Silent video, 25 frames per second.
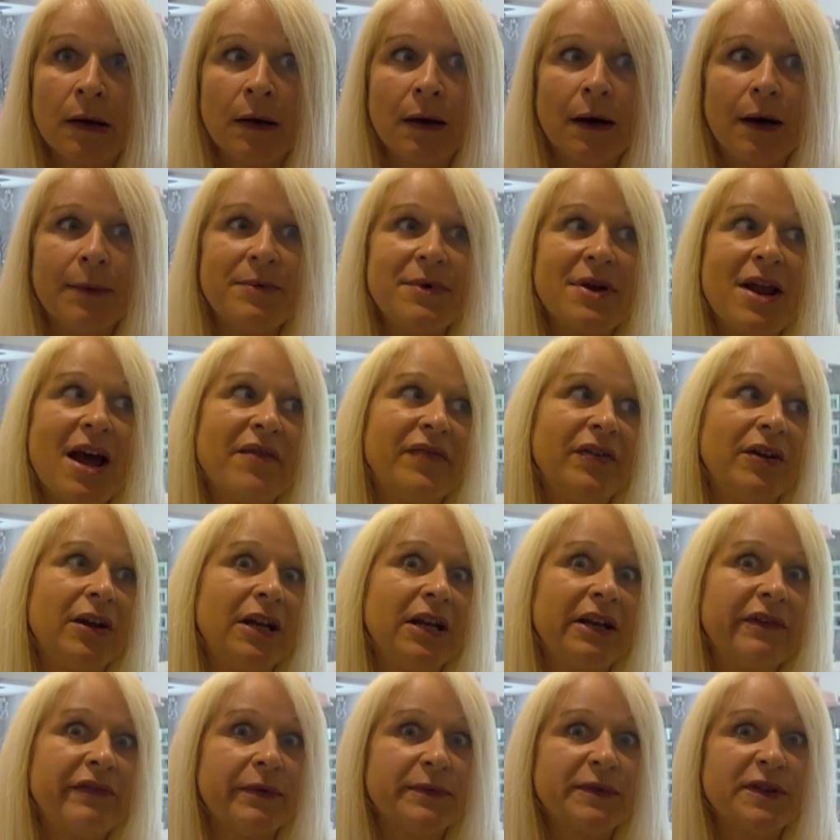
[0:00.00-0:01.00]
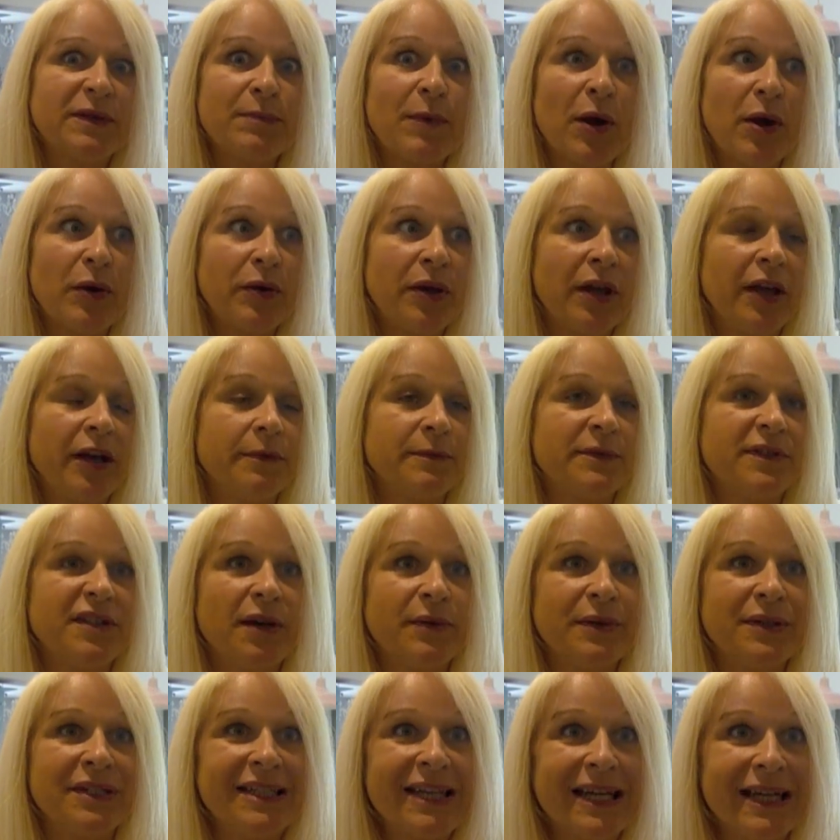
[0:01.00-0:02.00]
I'm never going to give up smoking, I'm
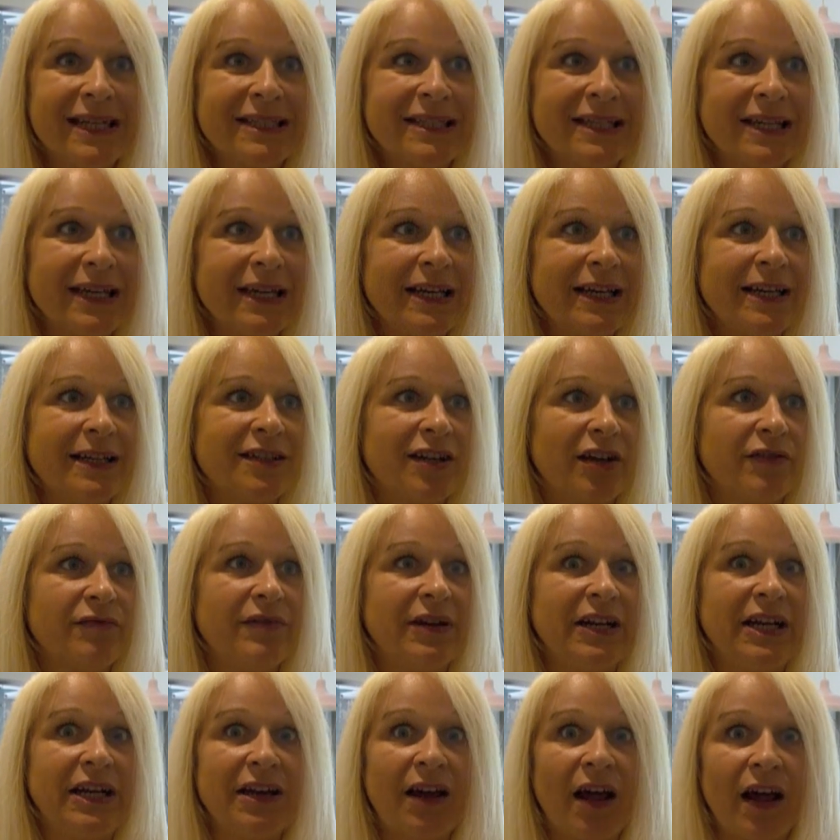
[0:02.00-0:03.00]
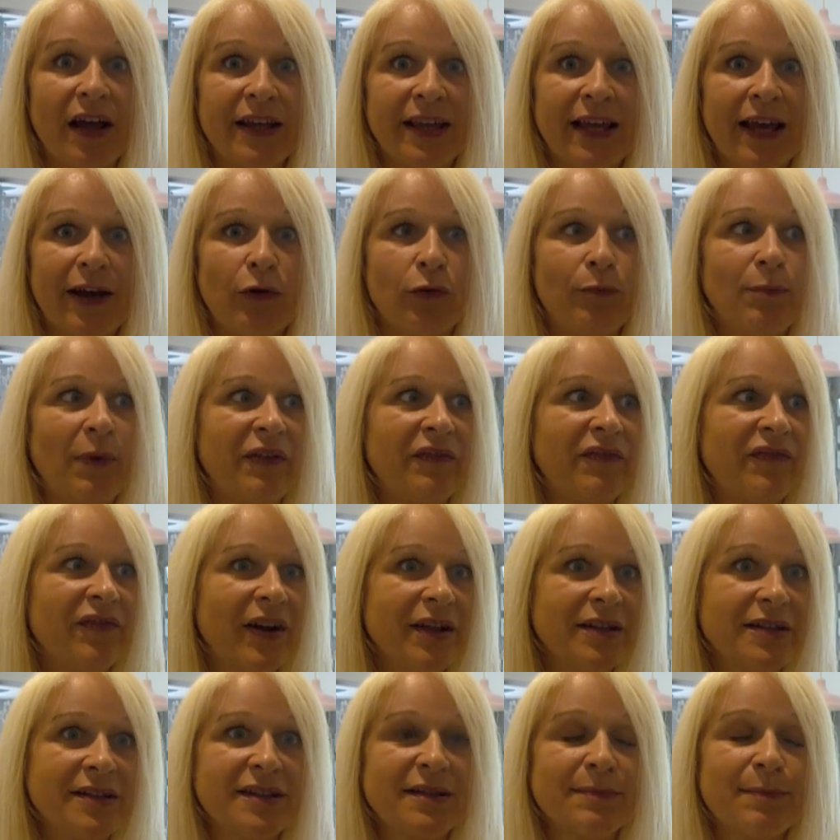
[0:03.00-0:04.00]
so addicted, I really like it, all my
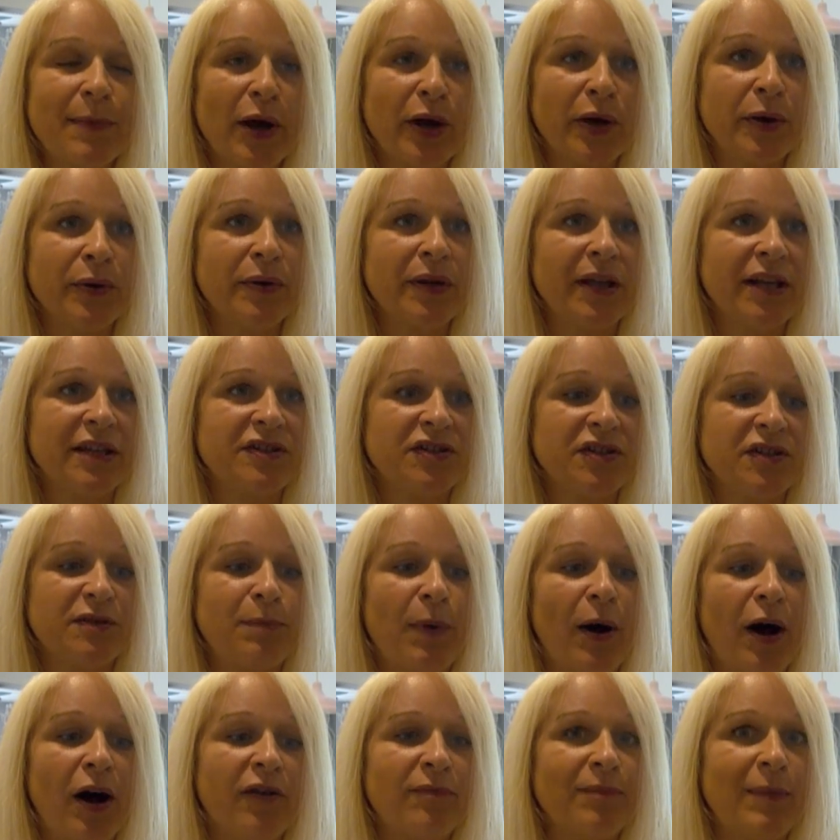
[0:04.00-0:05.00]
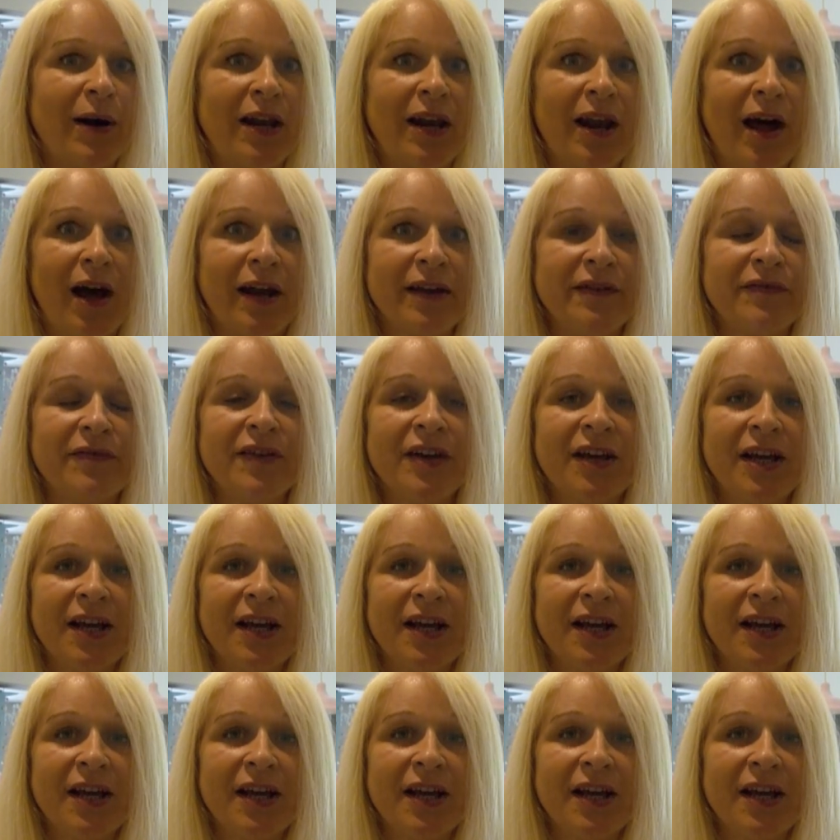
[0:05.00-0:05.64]
friends smoke, it's just part of my life.